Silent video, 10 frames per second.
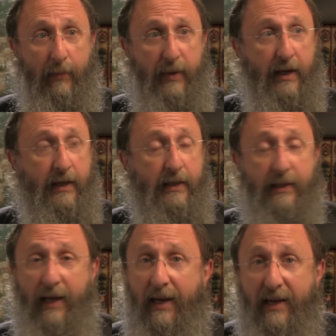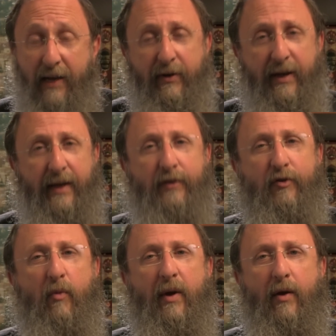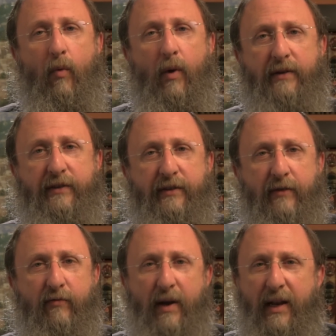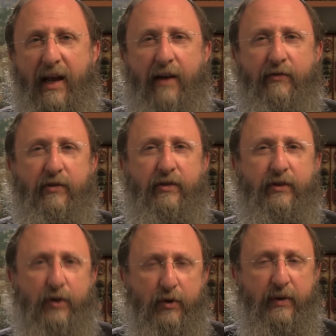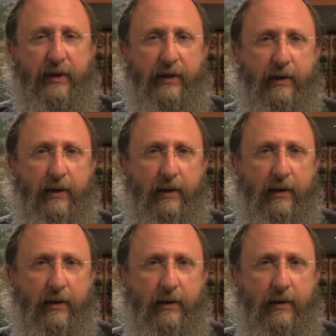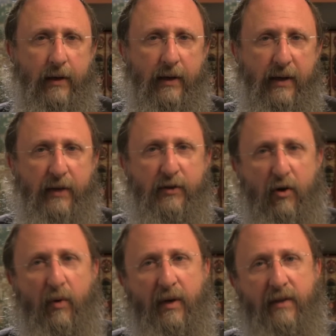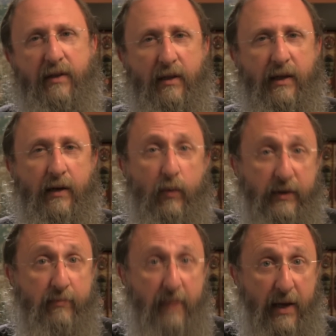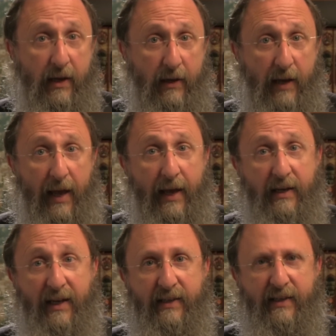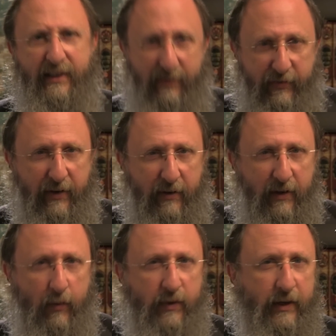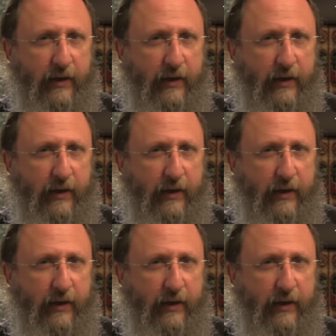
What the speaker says: Because that never ends no matter what. And right after the decree against going into the land was made, and its severity was